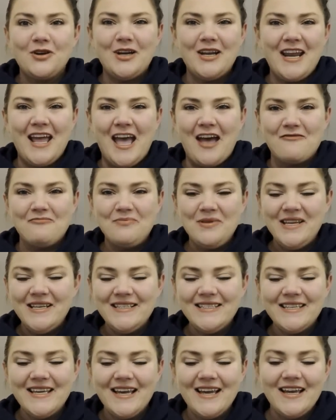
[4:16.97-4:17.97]
we're gonna have
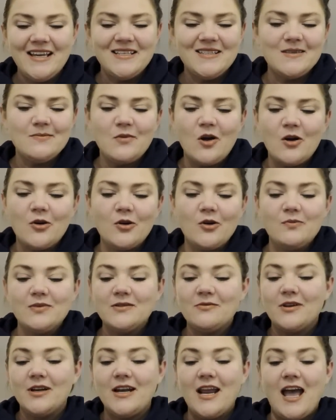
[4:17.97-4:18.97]
pizza and small
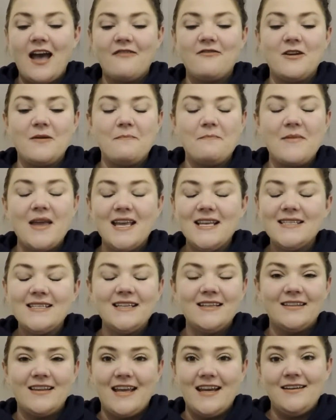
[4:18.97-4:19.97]
groups, and we're gonna have an
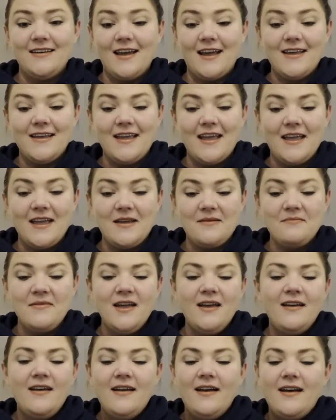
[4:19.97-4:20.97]
amazing late night
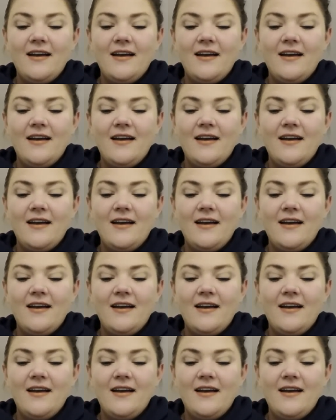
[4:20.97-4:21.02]
game.